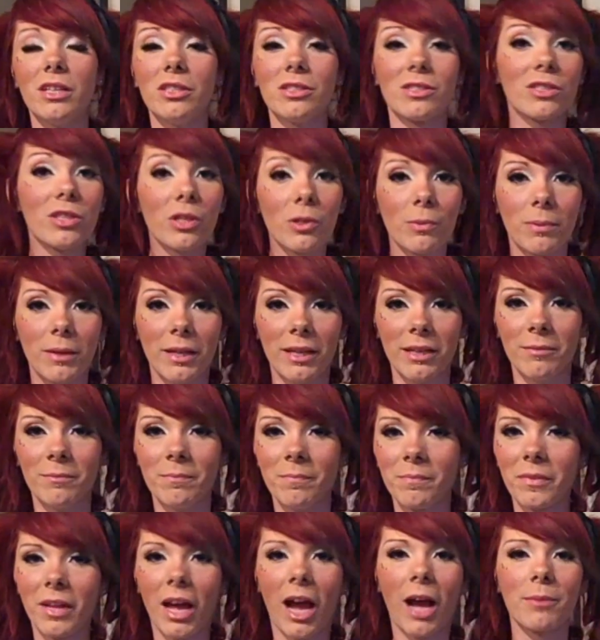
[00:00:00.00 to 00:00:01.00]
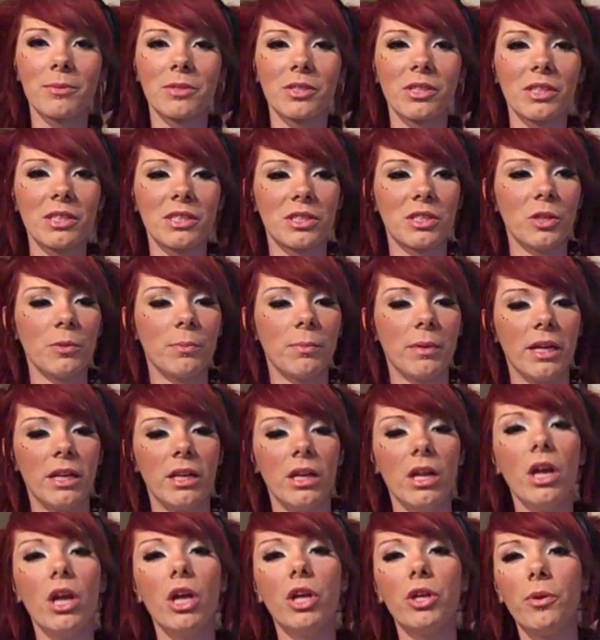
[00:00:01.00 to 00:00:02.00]
Stupid. Absolutely
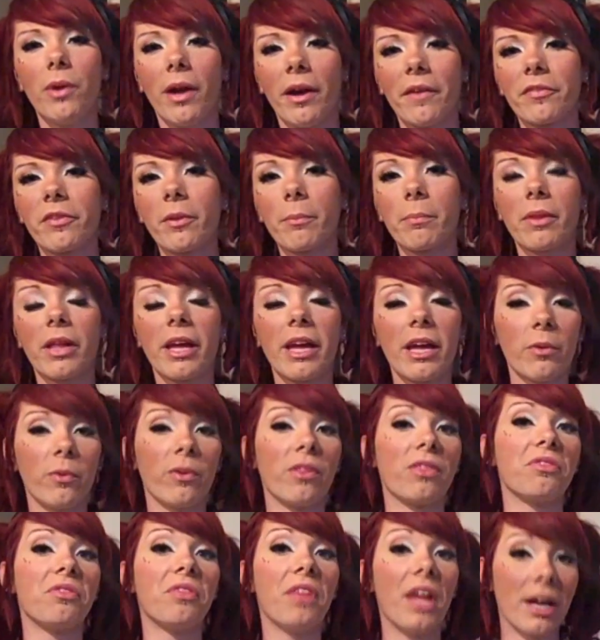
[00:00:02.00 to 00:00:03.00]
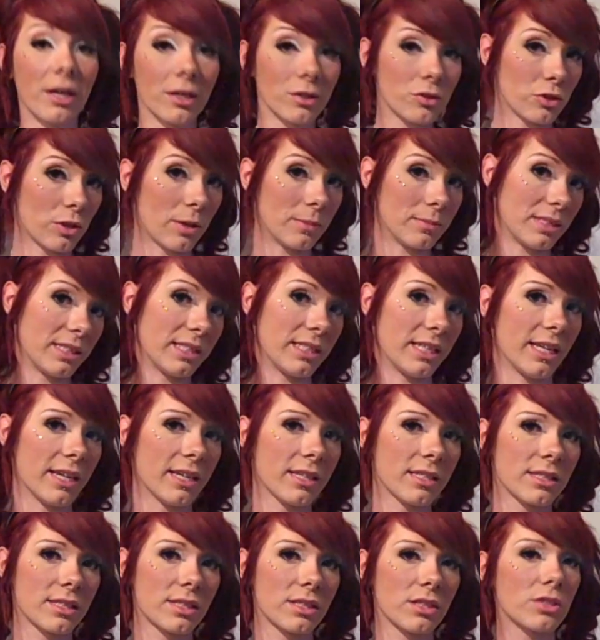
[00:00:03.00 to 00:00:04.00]
stupid. You have to play with their
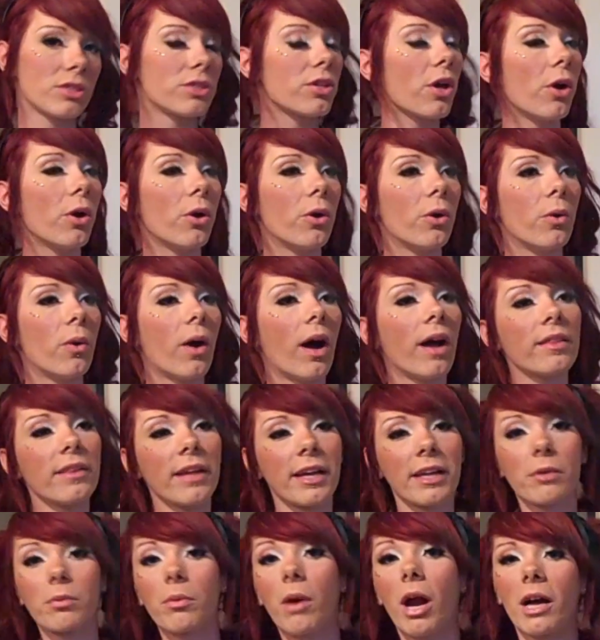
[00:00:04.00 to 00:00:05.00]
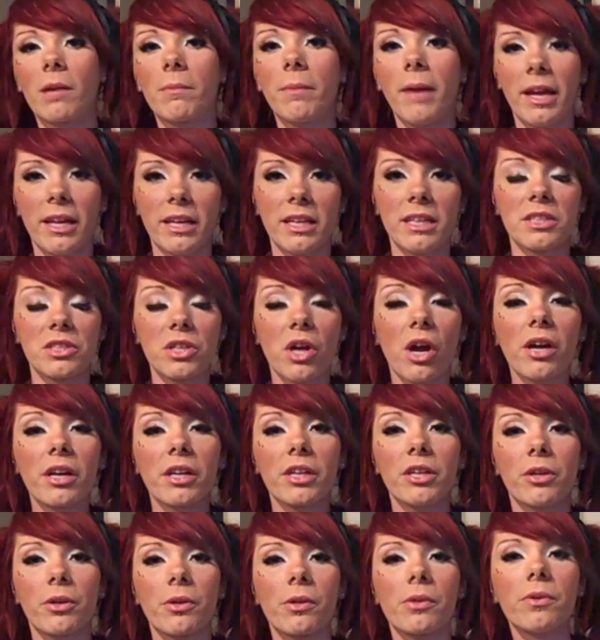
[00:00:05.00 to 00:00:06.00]
drumsticks, so unlike Rock Band and Guitar
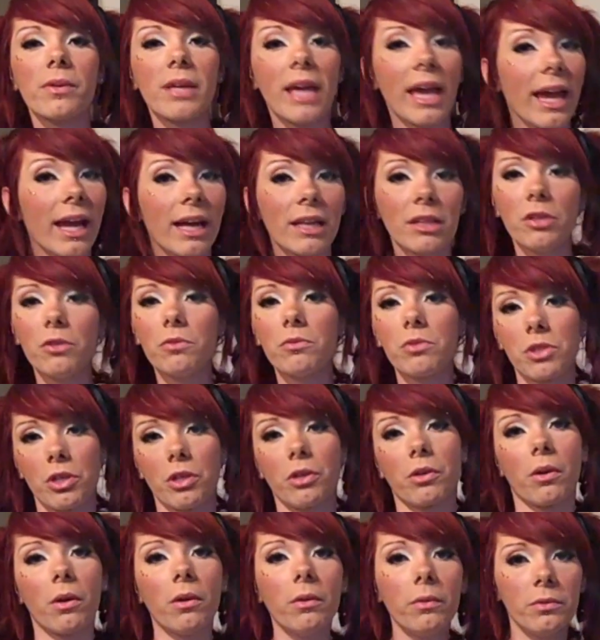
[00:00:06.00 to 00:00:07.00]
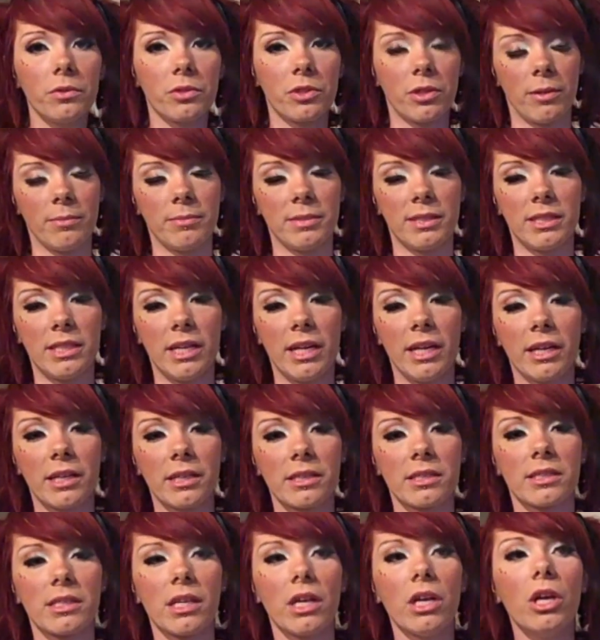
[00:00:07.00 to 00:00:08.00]
Hero, you can't use your own
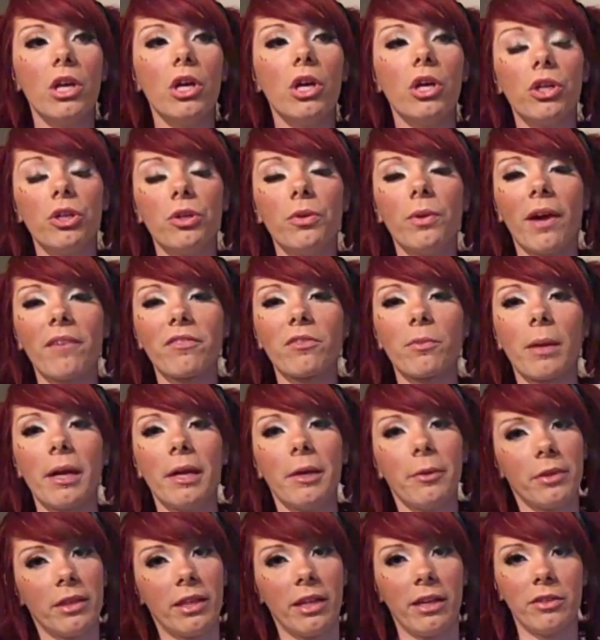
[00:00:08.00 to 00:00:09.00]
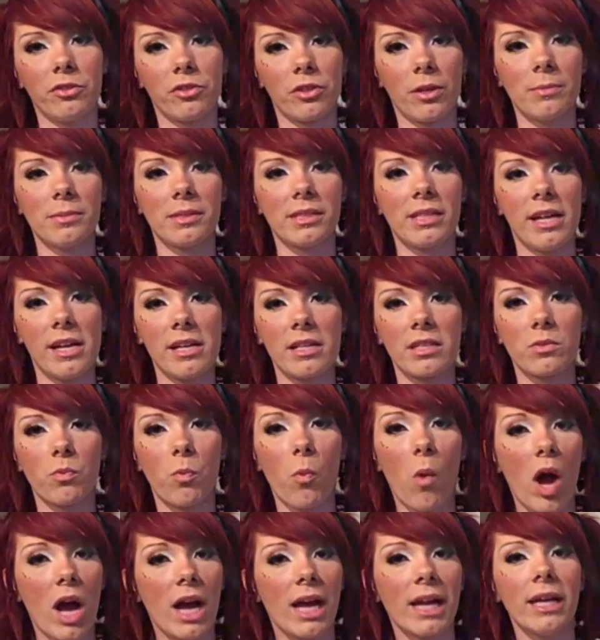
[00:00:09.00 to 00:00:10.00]
drumsticks. You have to play with their drumsticks.
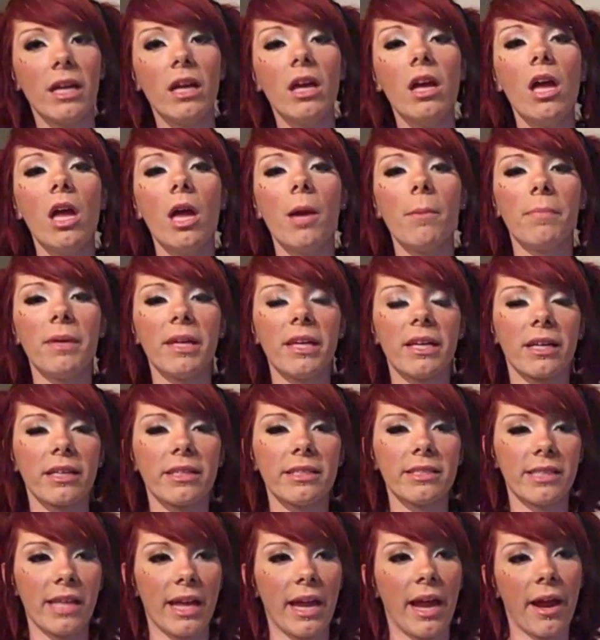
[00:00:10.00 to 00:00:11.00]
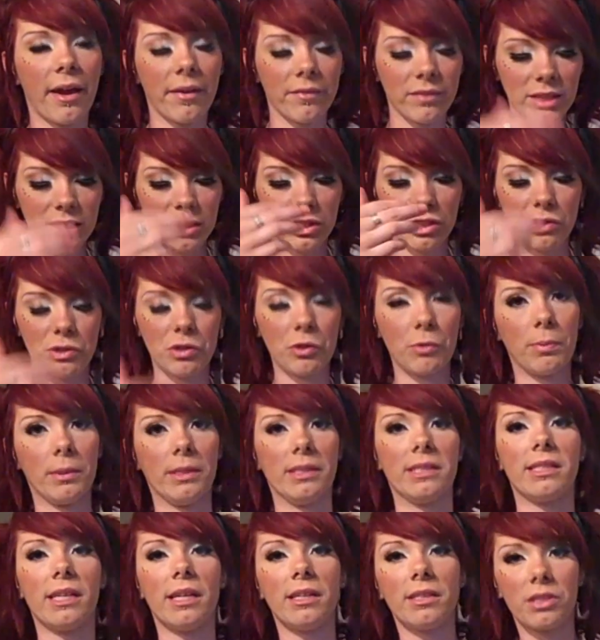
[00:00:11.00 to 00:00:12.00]
Why? Because they have these
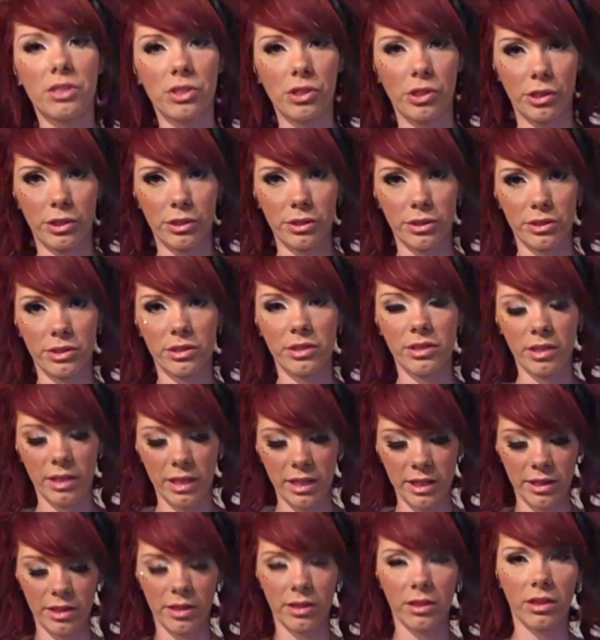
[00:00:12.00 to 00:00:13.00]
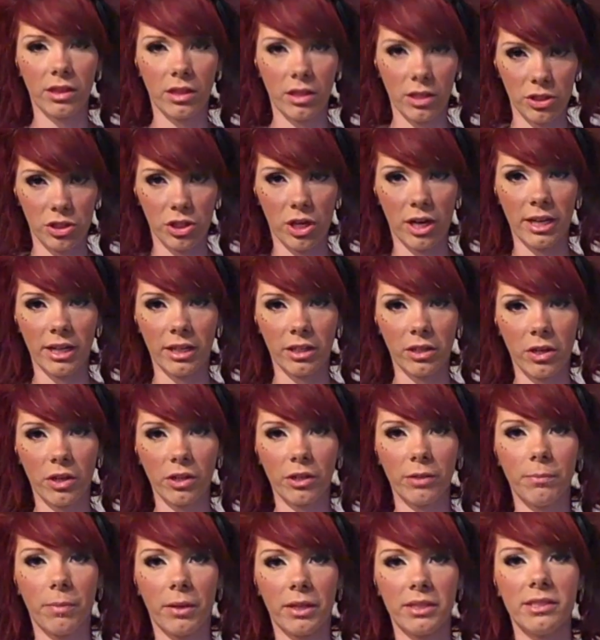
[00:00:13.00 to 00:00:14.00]
stupid sensors in the giant
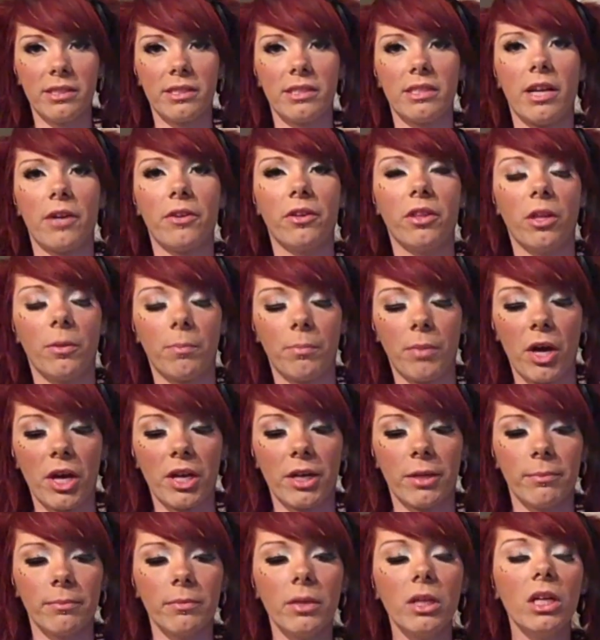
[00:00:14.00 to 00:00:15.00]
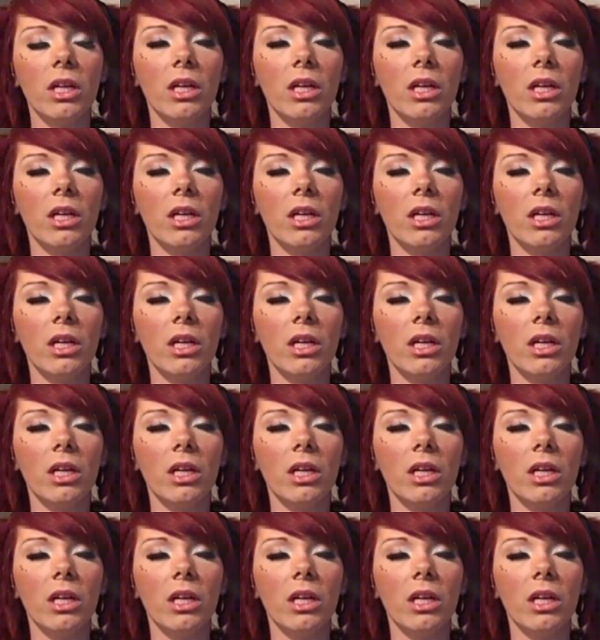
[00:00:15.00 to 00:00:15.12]
color buttons down the bottom.